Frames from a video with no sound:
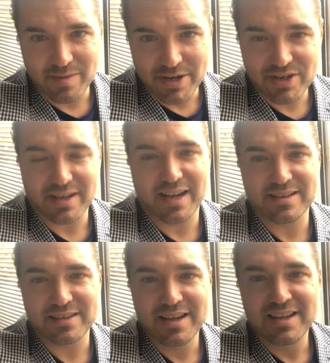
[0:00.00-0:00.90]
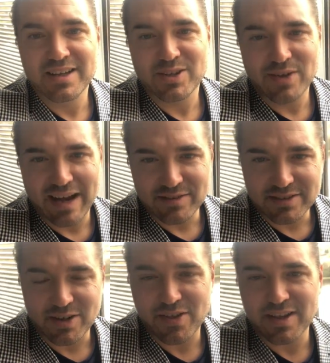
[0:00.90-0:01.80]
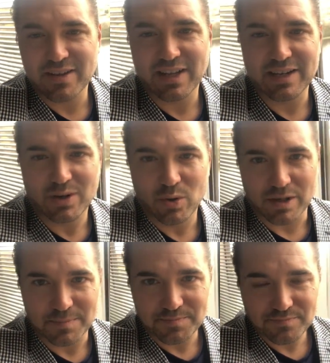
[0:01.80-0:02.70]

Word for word: commission guys. You have to start thinking like an owner.